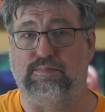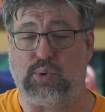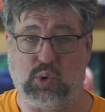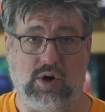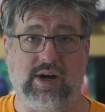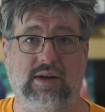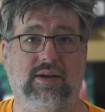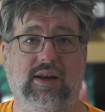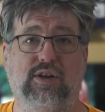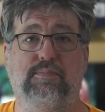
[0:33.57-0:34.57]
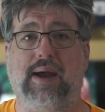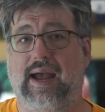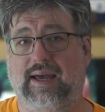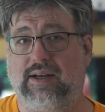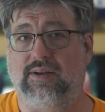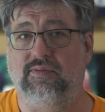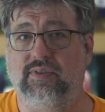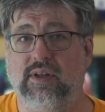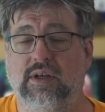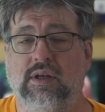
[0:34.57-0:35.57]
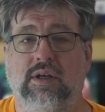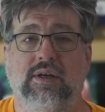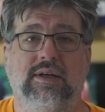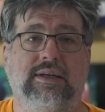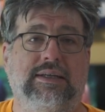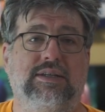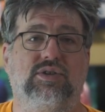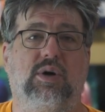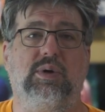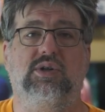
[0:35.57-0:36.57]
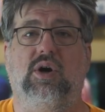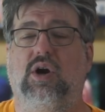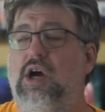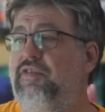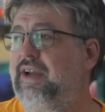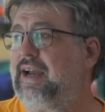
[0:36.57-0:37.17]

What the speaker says: boring and it's bad. So we start off, a